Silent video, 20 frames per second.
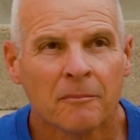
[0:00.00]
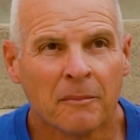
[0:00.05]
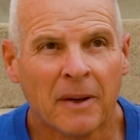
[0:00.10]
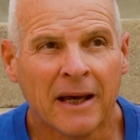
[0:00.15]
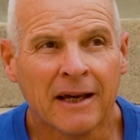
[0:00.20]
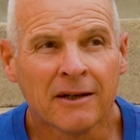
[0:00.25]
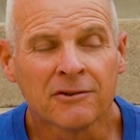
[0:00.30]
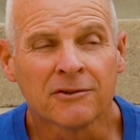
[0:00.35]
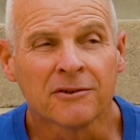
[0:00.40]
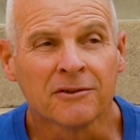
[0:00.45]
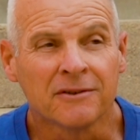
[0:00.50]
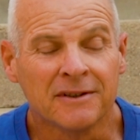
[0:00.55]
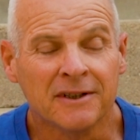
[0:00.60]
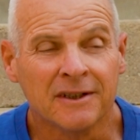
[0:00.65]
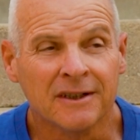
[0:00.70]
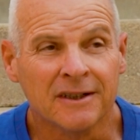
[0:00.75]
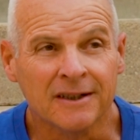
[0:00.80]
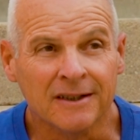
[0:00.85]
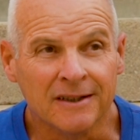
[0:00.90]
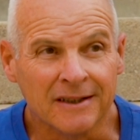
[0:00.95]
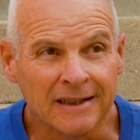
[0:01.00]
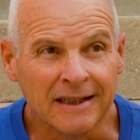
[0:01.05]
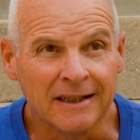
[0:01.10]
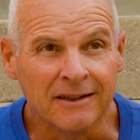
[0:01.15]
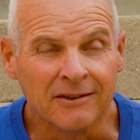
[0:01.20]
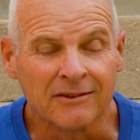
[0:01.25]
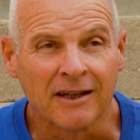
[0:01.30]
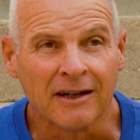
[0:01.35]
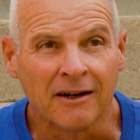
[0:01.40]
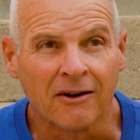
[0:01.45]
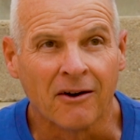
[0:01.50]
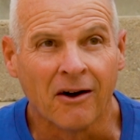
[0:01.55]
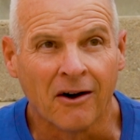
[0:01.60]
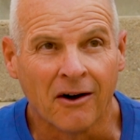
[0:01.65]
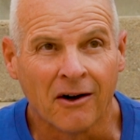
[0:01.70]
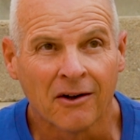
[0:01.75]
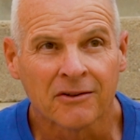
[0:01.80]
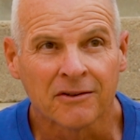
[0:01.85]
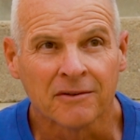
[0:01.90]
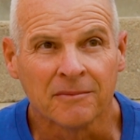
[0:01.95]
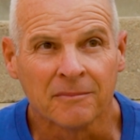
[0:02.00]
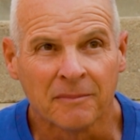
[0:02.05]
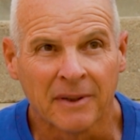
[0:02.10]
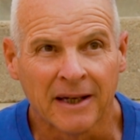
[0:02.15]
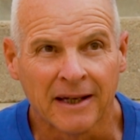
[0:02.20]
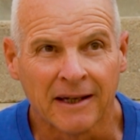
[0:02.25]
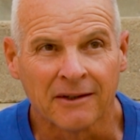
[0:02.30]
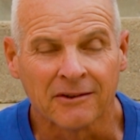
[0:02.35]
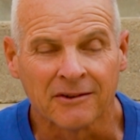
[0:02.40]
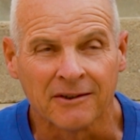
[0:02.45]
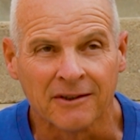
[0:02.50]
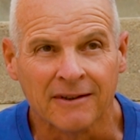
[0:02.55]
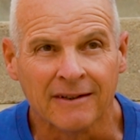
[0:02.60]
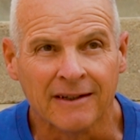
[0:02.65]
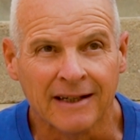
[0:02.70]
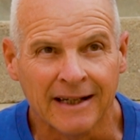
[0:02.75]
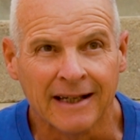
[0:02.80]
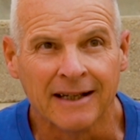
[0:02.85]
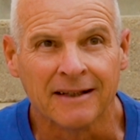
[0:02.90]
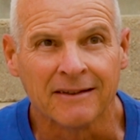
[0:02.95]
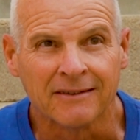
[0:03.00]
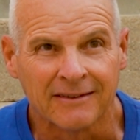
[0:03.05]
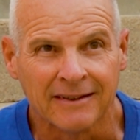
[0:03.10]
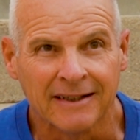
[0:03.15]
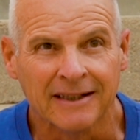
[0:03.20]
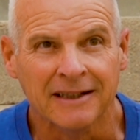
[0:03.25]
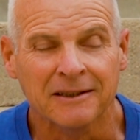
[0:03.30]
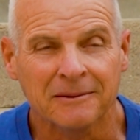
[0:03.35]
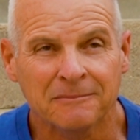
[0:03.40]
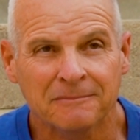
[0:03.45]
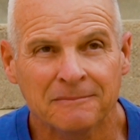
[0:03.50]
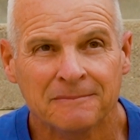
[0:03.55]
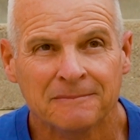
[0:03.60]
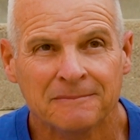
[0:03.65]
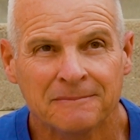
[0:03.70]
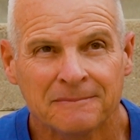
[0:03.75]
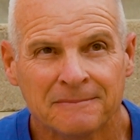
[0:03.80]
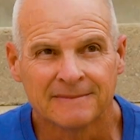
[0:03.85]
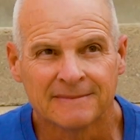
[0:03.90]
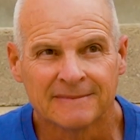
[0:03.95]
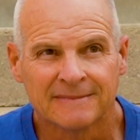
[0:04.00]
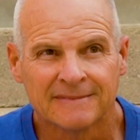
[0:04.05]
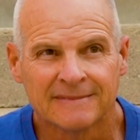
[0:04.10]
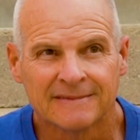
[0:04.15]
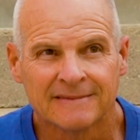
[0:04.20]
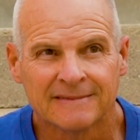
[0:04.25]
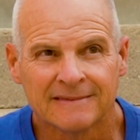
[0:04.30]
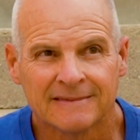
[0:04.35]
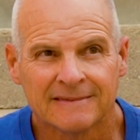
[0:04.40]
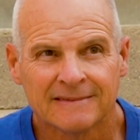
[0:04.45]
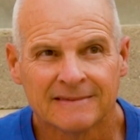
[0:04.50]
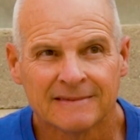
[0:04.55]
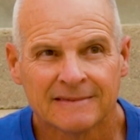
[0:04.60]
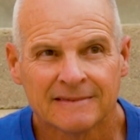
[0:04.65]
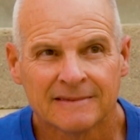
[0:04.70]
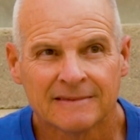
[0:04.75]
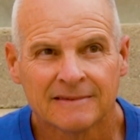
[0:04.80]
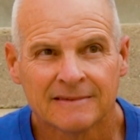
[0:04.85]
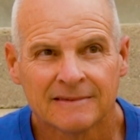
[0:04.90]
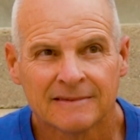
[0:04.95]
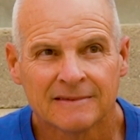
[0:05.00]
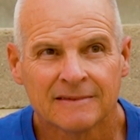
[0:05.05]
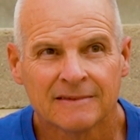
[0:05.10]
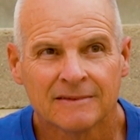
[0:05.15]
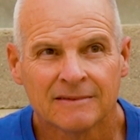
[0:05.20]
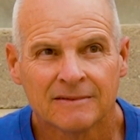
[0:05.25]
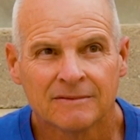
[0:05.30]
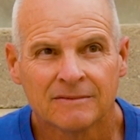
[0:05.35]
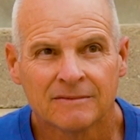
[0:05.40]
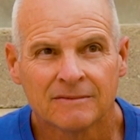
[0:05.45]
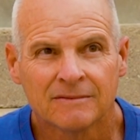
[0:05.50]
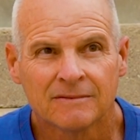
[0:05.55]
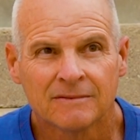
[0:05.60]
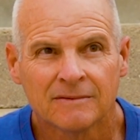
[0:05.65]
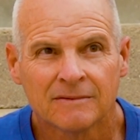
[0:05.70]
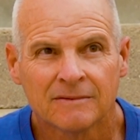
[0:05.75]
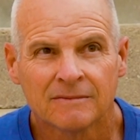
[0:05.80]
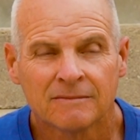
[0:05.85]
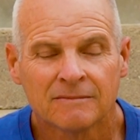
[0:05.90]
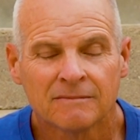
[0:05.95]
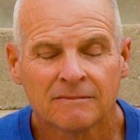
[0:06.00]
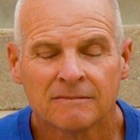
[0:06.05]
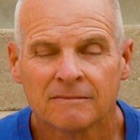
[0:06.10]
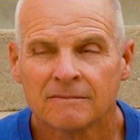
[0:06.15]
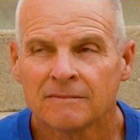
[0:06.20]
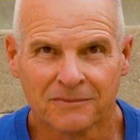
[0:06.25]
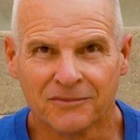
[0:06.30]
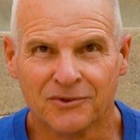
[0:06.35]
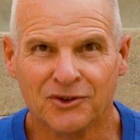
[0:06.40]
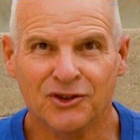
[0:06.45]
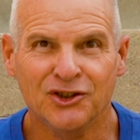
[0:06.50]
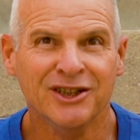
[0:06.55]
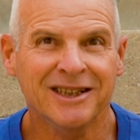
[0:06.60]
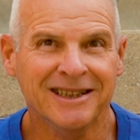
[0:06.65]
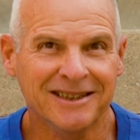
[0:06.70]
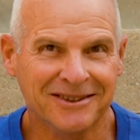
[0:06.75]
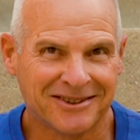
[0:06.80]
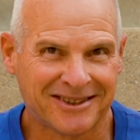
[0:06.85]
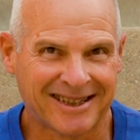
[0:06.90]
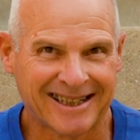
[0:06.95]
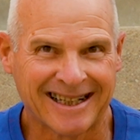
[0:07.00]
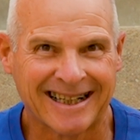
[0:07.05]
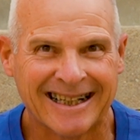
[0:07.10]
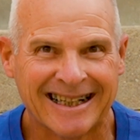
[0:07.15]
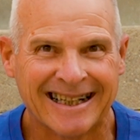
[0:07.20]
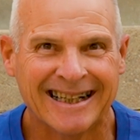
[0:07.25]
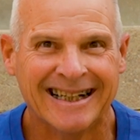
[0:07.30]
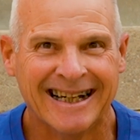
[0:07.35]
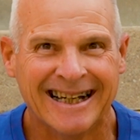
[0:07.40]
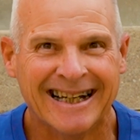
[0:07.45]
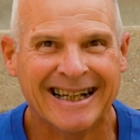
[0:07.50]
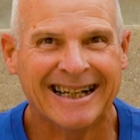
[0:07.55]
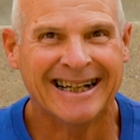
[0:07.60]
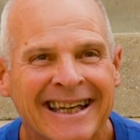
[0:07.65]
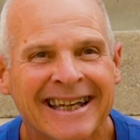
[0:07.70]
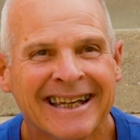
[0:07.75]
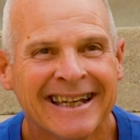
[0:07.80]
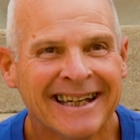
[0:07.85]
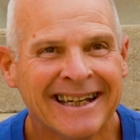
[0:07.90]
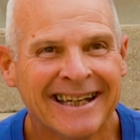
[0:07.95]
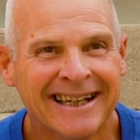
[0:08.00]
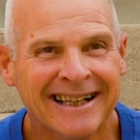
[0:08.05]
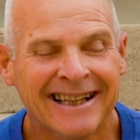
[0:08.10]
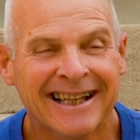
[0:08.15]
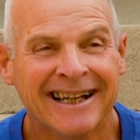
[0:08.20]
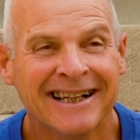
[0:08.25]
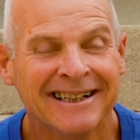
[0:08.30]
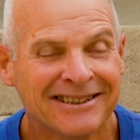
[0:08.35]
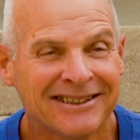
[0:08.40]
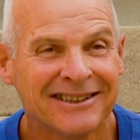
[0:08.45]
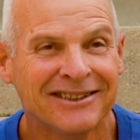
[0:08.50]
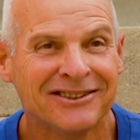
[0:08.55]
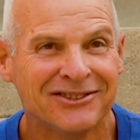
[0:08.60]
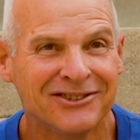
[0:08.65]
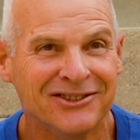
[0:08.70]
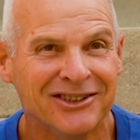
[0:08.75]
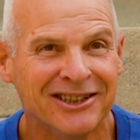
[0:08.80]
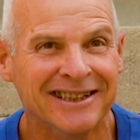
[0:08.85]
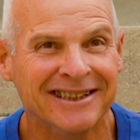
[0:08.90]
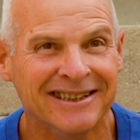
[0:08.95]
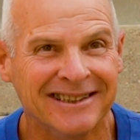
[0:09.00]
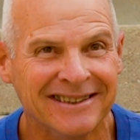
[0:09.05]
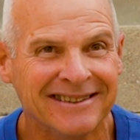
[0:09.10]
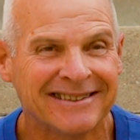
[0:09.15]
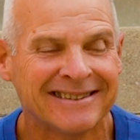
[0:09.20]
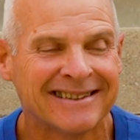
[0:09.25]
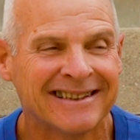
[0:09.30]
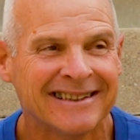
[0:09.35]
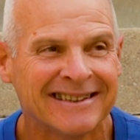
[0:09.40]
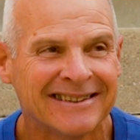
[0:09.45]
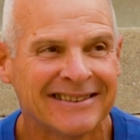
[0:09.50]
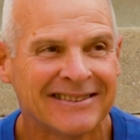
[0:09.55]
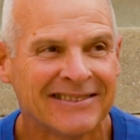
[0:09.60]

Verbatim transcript: Pastor Doug is our awesome pastor at Salem. What does Pastor Doug like to wear? Jeans. He likes his jeans.